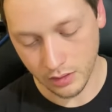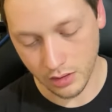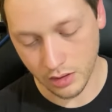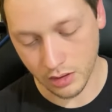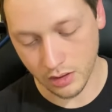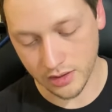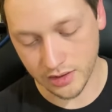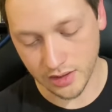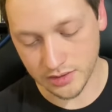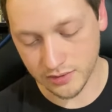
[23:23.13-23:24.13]
And he
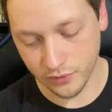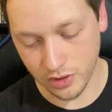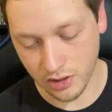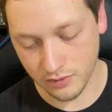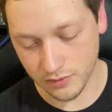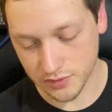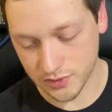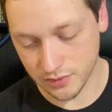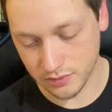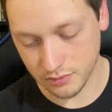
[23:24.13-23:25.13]
had different
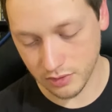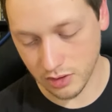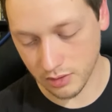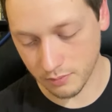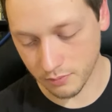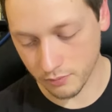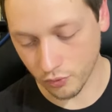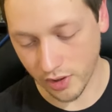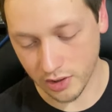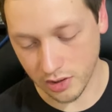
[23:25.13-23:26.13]
authors
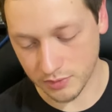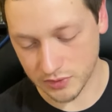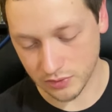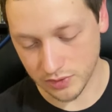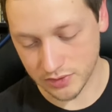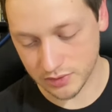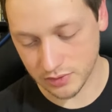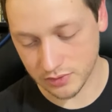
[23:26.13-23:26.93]
write a couple stories.